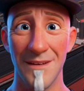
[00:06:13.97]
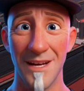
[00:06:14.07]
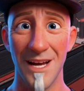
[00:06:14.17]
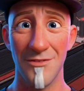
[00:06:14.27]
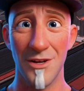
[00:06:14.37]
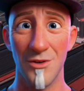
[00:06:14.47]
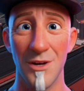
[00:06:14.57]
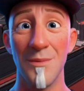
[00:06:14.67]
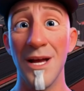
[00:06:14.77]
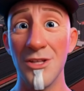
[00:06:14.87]
Every
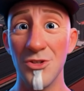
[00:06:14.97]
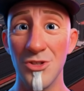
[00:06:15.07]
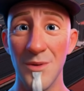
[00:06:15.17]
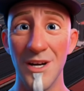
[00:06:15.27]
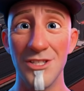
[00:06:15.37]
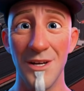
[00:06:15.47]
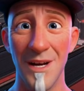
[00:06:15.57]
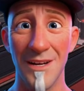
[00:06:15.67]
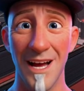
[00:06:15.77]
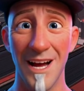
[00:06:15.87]
run makes you smarter
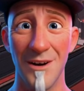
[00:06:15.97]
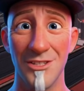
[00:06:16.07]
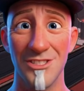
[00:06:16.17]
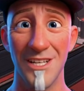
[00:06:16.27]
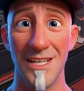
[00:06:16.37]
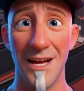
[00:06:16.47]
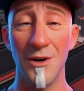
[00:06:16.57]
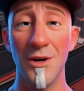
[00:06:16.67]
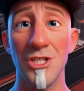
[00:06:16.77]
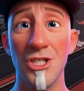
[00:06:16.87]
about the house, and that
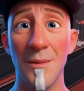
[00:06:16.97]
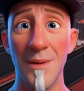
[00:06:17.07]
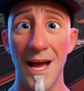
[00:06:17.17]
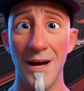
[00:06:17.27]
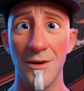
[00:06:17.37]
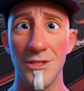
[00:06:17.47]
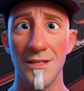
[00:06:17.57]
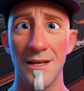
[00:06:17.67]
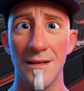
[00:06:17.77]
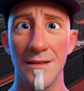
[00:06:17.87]
knowledge compounds.
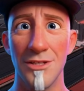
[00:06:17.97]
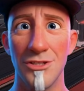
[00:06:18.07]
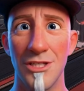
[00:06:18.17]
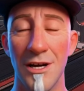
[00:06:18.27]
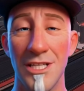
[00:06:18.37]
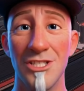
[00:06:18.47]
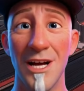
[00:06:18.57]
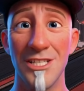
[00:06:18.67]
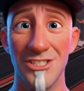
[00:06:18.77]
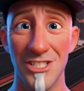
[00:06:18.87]
The third
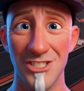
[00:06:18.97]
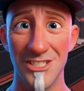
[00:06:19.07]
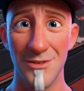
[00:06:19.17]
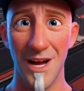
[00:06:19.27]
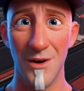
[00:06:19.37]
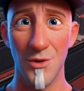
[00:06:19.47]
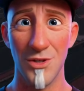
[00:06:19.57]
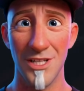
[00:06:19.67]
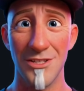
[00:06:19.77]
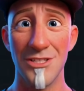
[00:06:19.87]
design decision is about
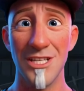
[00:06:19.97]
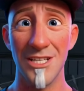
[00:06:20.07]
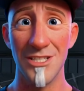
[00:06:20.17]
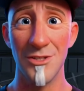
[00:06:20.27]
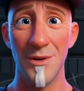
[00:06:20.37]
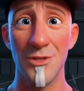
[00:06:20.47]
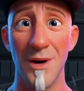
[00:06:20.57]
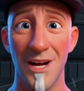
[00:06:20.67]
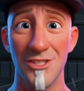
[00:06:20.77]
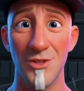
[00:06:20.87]
audience, and it's the most
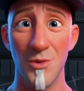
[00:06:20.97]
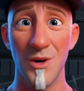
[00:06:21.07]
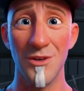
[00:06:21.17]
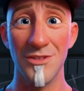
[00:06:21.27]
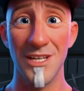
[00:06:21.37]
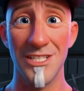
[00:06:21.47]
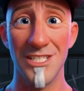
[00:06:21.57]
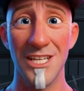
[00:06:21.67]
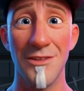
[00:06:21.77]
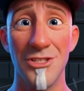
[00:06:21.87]
practical one for
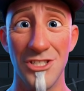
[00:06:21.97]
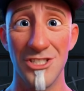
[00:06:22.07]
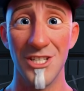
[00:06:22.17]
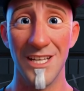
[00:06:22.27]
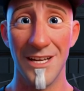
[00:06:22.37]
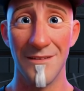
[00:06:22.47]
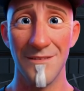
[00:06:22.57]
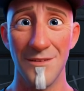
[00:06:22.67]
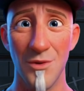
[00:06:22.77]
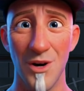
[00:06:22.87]
indie devs to study.
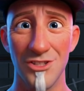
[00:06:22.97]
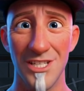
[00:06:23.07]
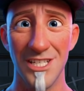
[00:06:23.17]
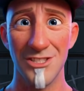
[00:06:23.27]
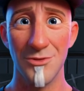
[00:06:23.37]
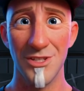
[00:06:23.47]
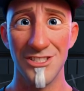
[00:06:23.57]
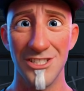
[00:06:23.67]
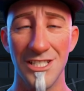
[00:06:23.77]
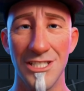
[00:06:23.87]
Ros
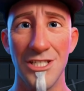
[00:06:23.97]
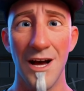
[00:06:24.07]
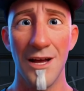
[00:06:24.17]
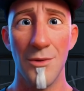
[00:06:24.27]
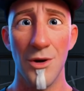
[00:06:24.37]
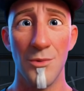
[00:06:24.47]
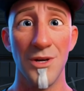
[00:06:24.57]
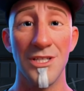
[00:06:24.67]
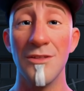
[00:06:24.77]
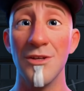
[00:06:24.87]
explicitly designed
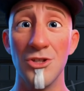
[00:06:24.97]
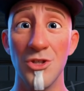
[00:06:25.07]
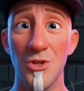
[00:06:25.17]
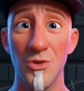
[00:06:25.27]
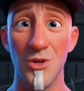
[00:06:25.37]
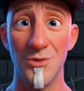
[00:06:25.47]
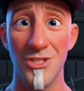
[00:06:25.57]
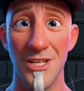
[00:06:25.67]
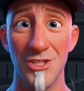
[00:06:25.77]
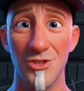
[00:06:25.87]
blueprints for 2 groups
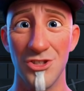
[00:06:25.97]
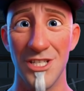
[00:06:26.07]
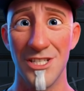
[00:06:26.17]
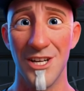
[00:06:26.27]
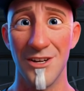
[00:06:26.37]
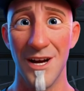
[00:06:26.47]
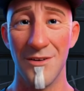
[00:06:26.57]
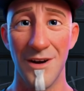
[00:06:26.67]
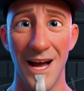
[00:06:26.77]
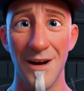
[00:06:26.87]
that usually don't
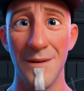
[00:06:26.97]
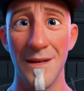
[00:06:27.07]
overlap: